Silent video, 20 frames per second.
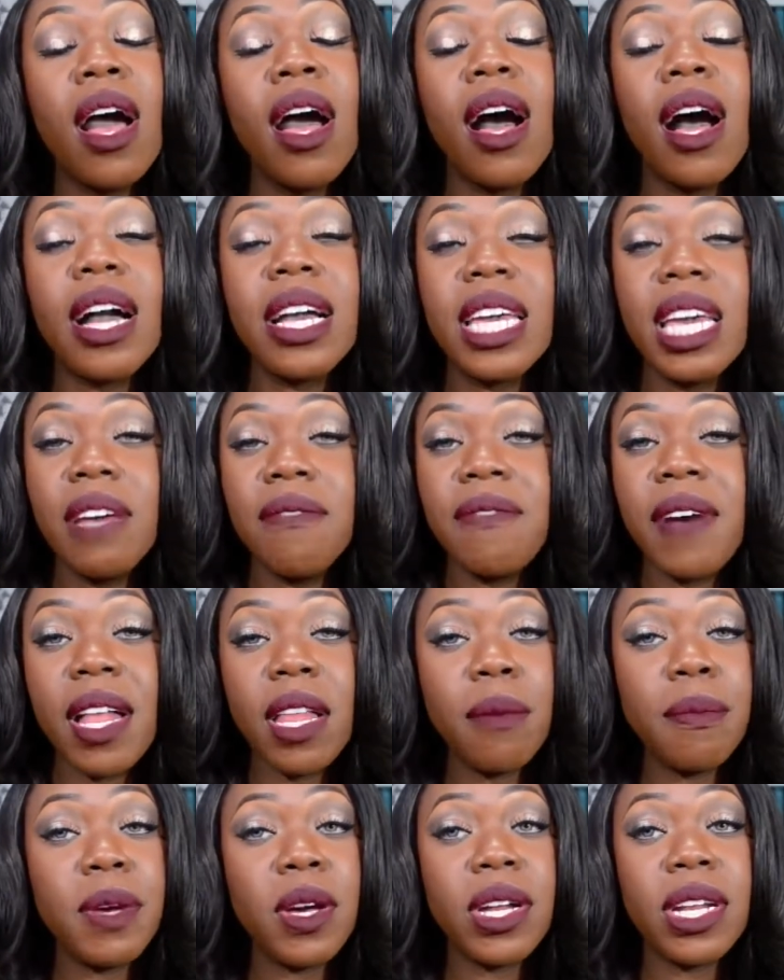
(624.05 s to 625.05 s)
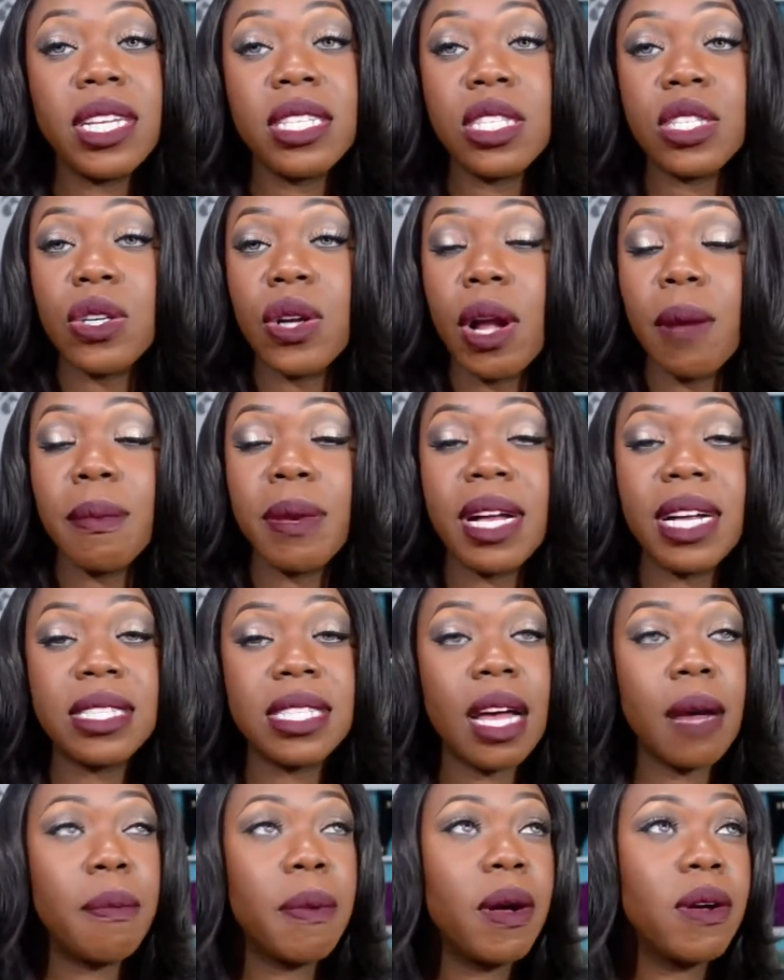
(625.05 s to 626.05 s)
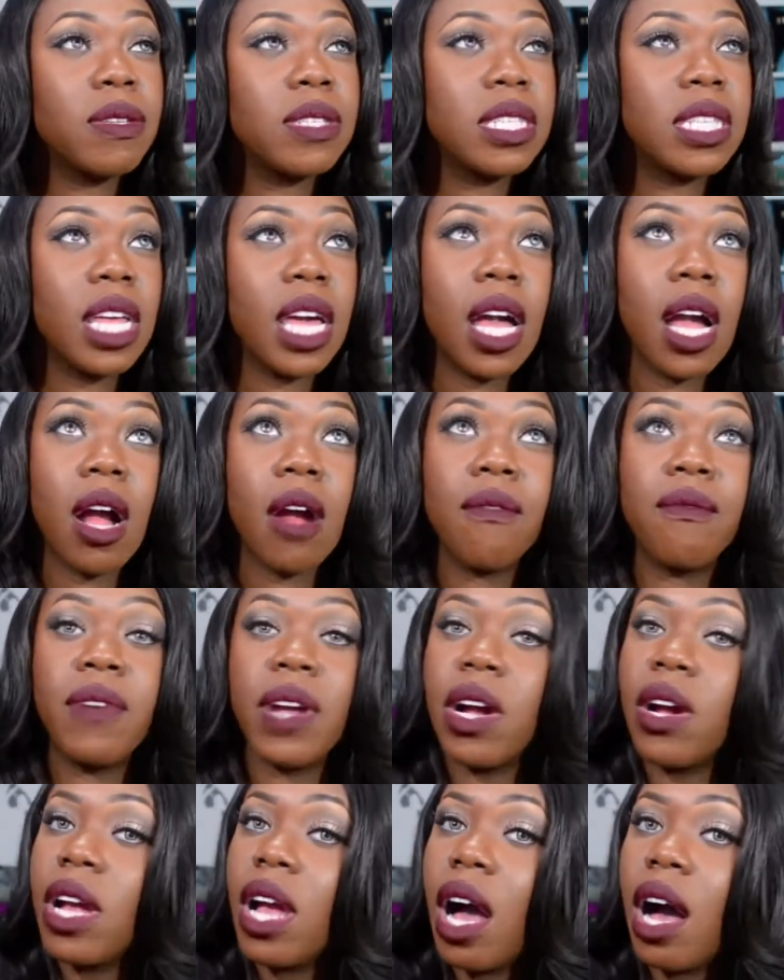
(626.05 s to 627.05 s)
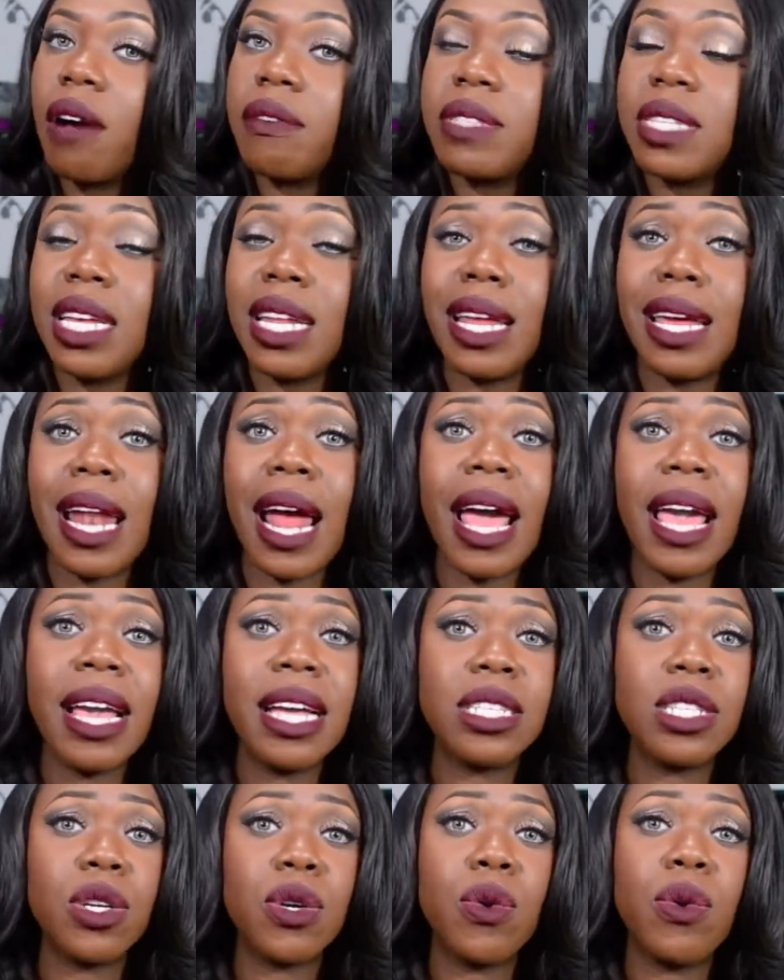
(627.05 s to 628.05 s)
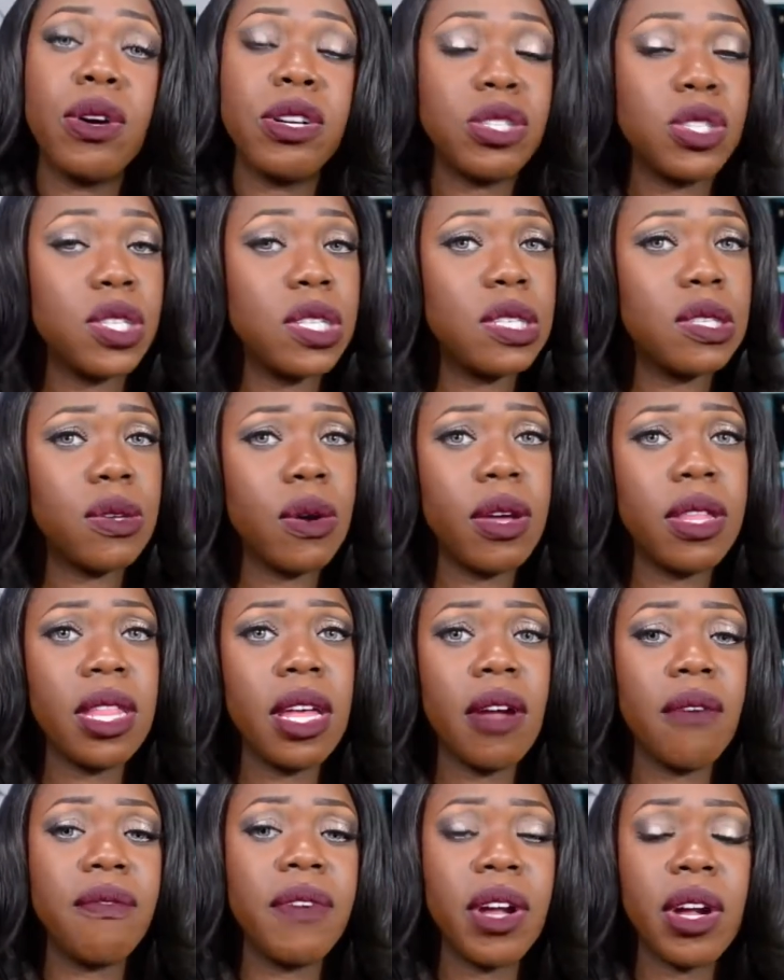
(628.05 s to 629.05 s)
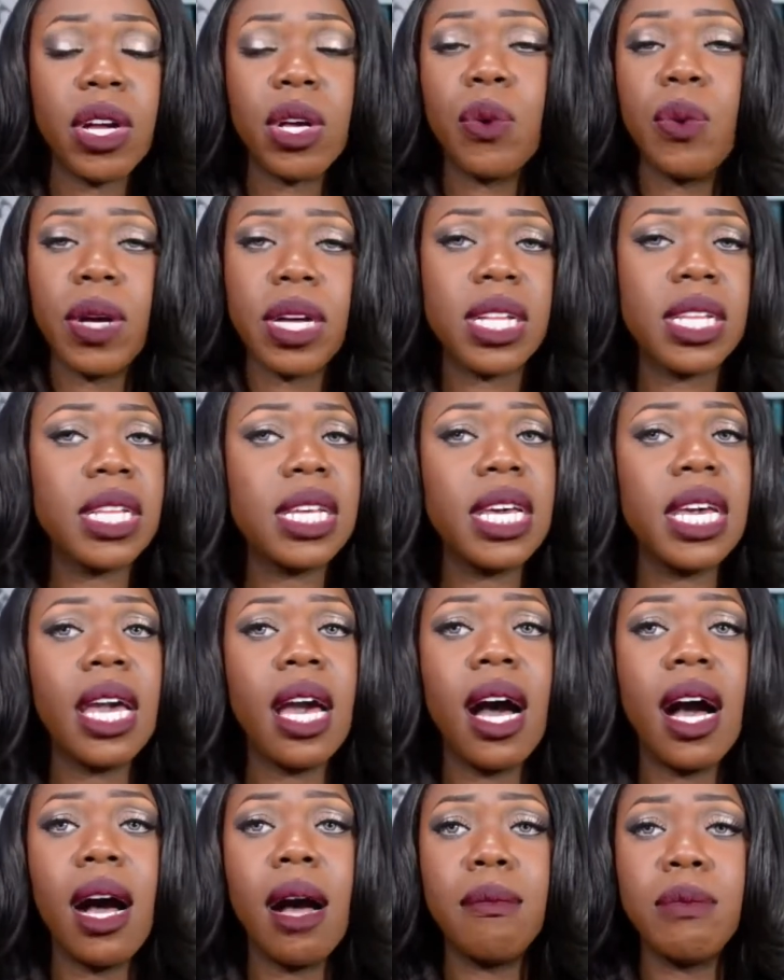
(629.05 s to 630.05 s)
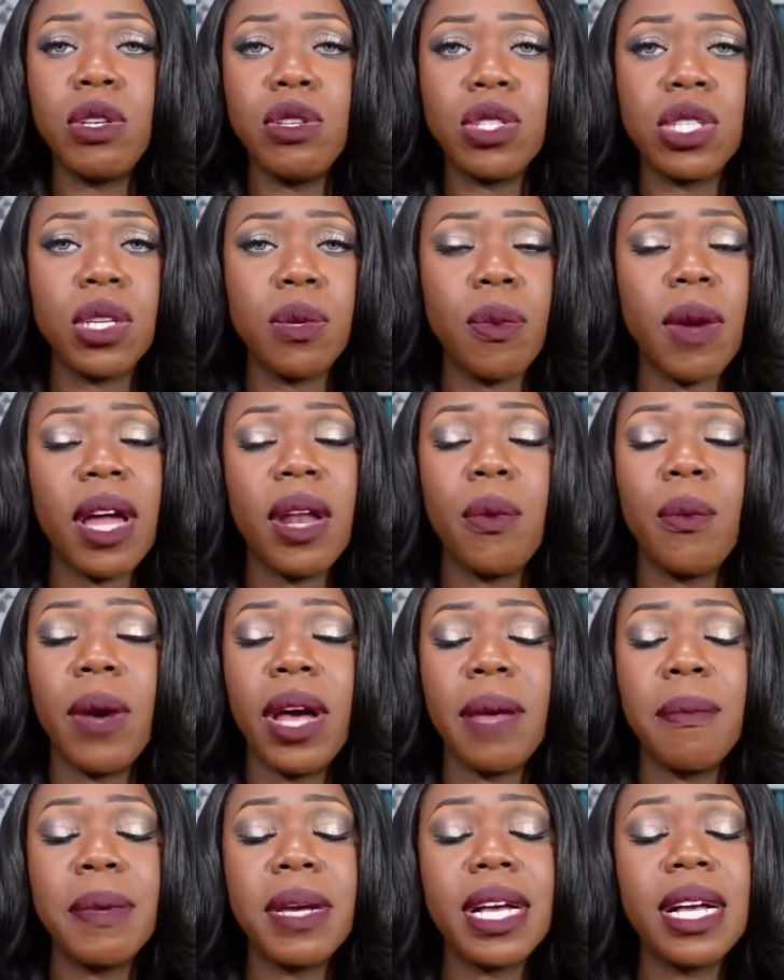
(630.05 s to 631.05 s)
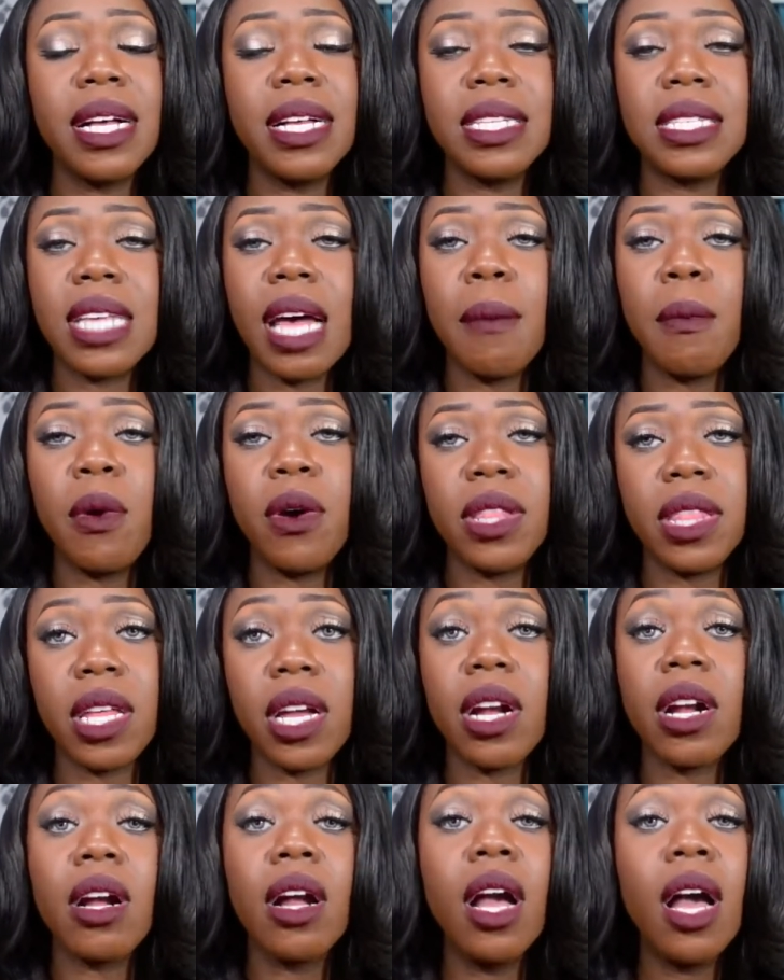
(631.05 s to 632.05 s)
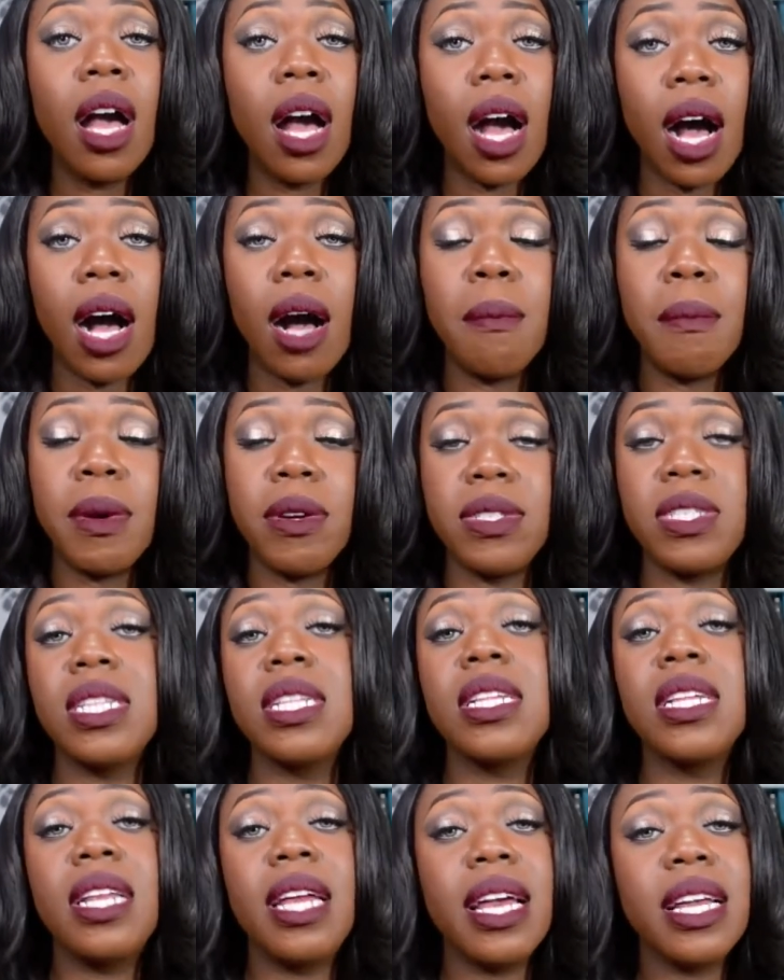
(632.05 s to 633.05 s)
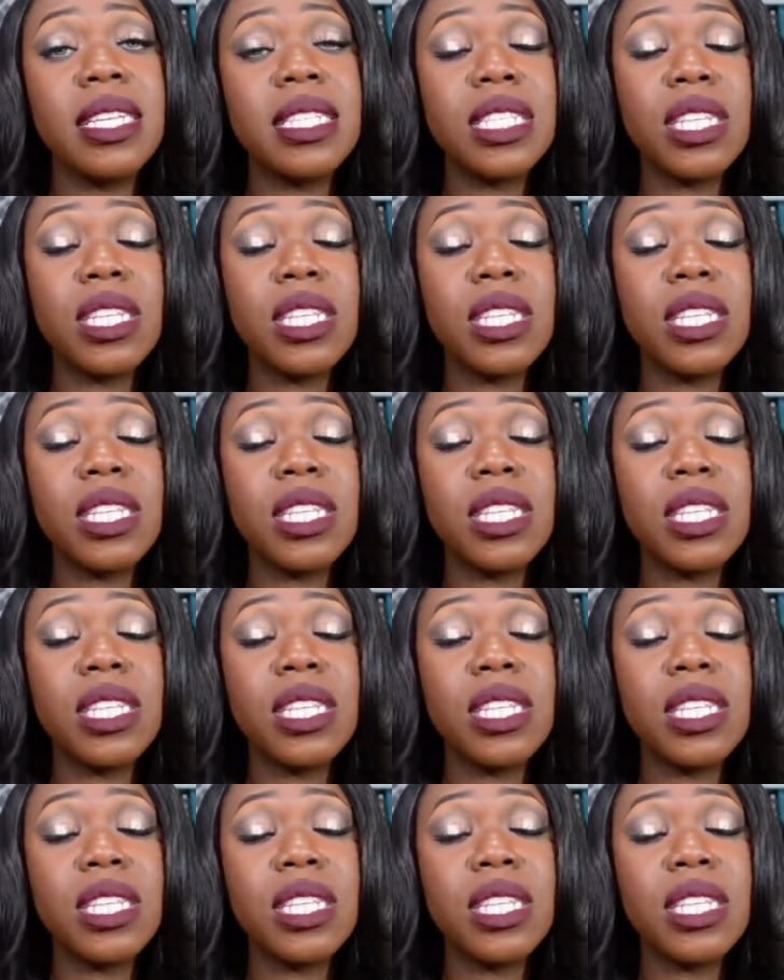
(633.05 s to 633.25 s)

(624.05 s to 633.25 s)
Again, follow me on Instagram because I post there very often, and I answer questions on there very quickly, usually right away because I'm on there most of the day.